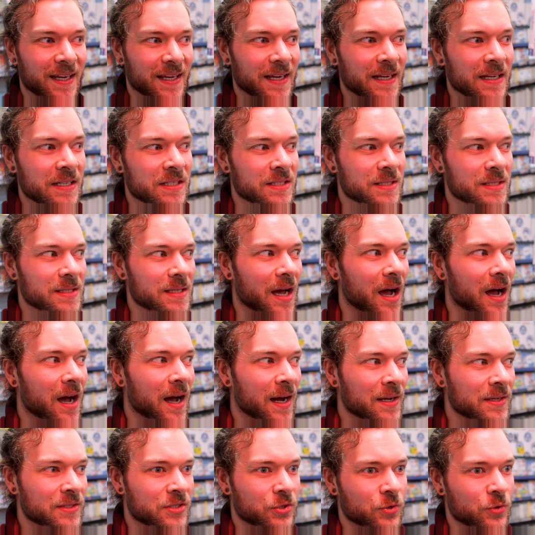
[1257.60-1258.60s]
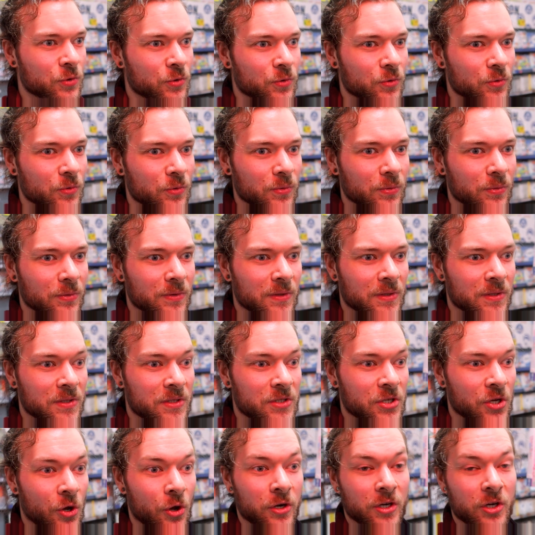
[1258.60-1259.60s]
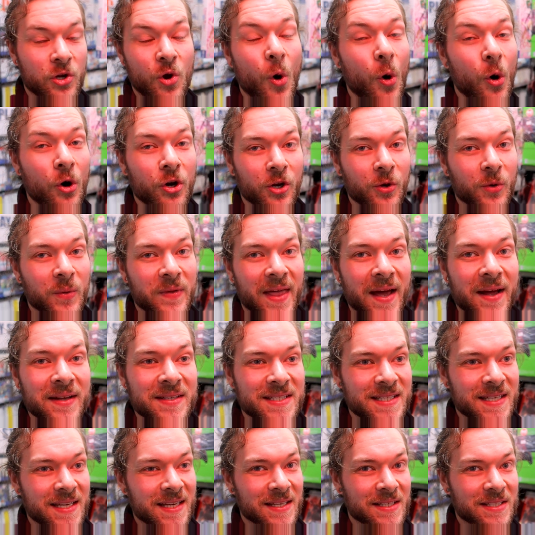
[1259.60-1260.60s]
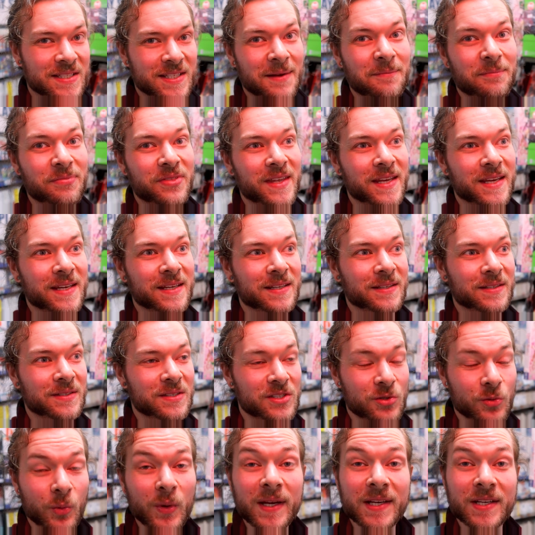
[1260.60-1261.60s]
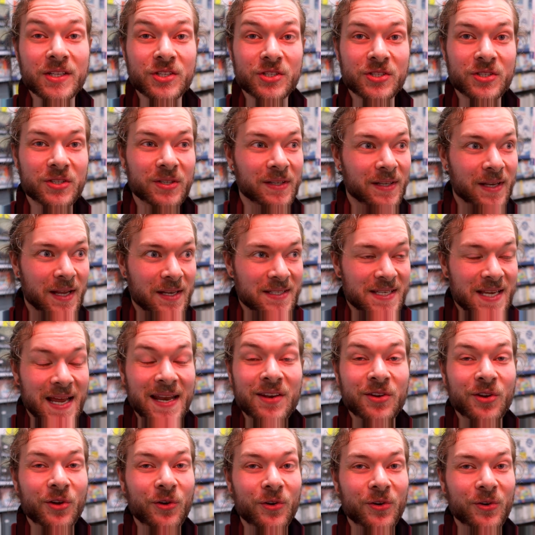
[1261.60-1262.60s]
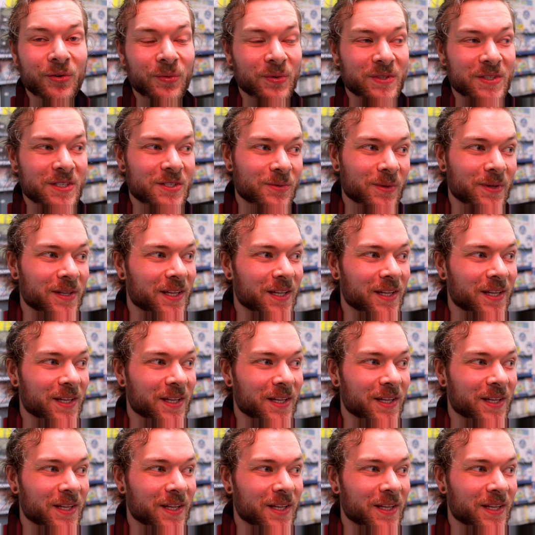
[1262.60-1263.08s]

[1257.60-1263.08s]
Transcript: It's hard to turn a corner without seeing something Switch, a Nintendo, which is